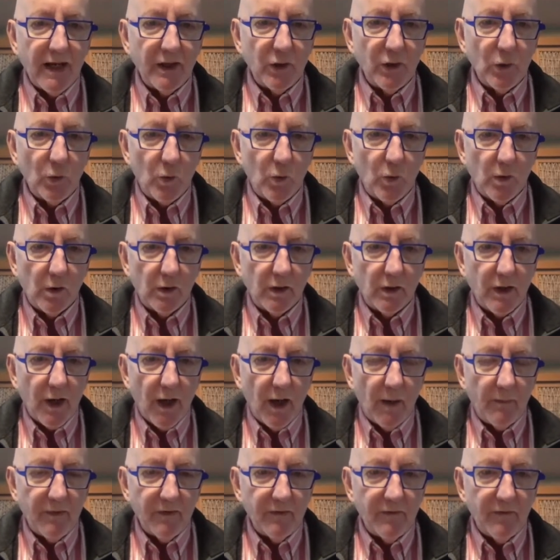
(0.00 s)
the World
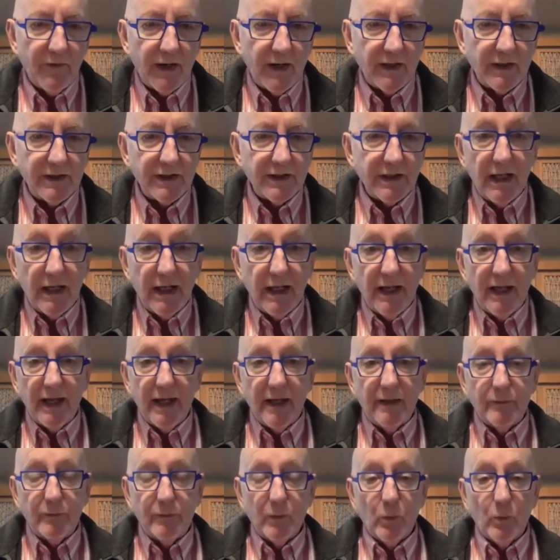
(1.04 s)
Cup events.
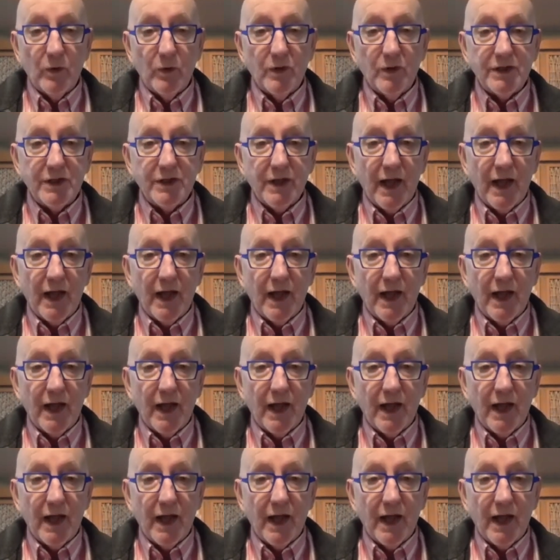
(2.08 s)
It was an